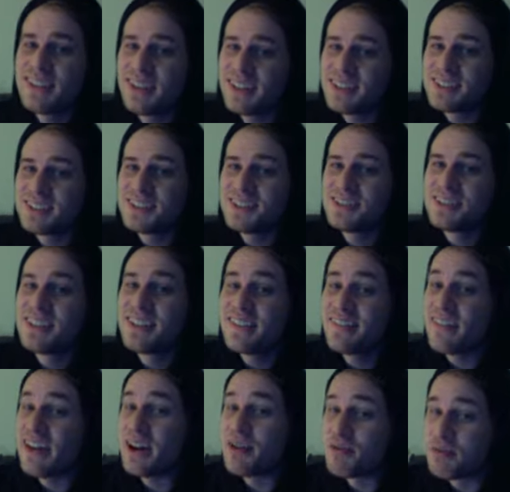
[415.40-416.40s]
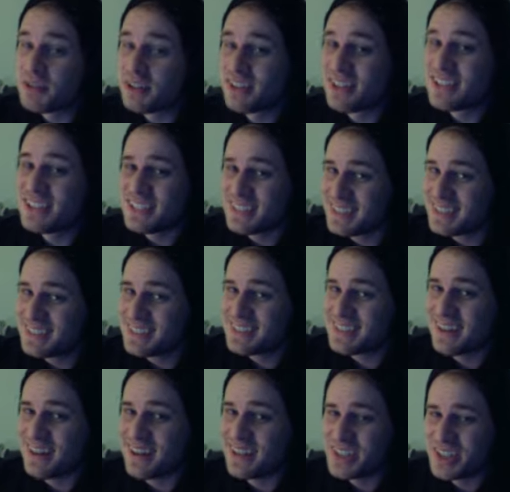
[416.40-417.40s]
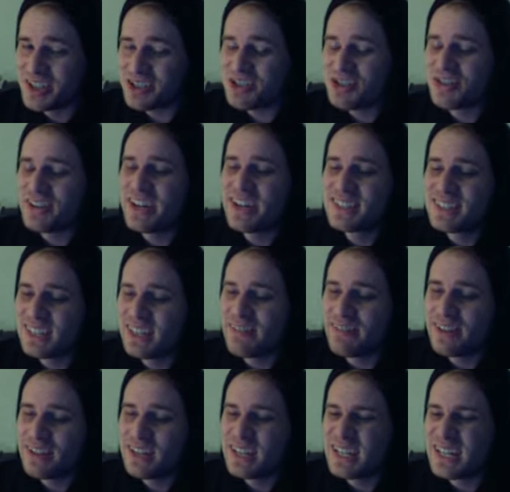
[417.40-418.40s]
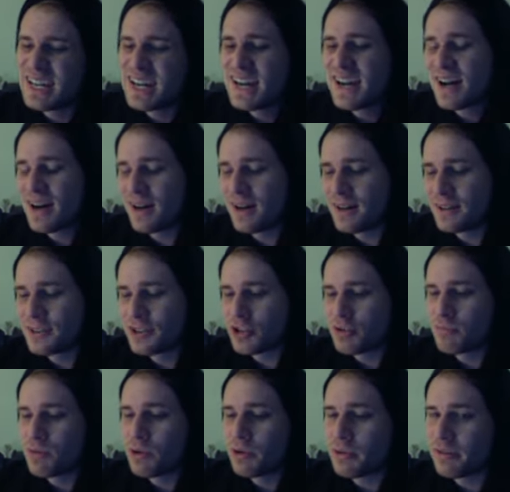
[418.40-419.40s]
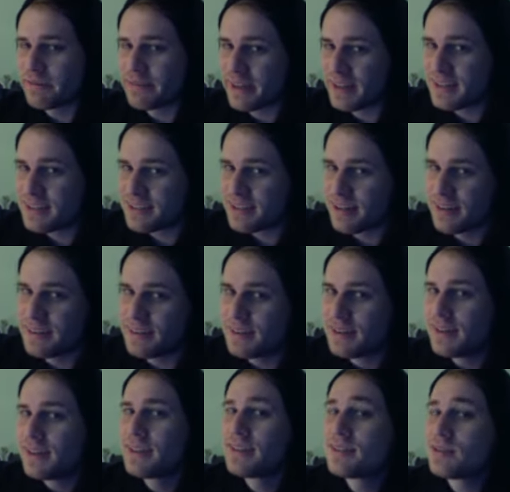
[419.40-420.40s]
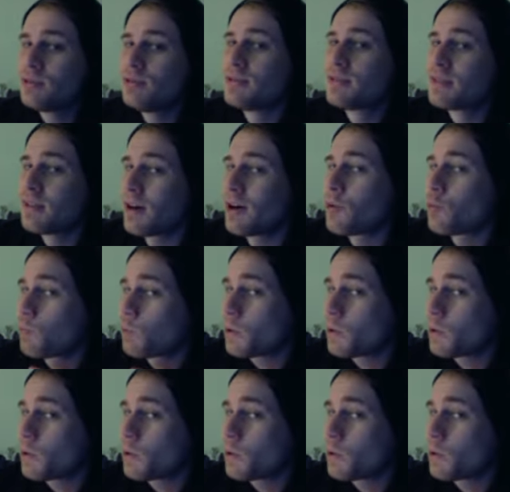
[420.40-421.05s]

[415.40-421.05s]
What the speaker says: tell you, that really eats on your creativity, on your motivation to start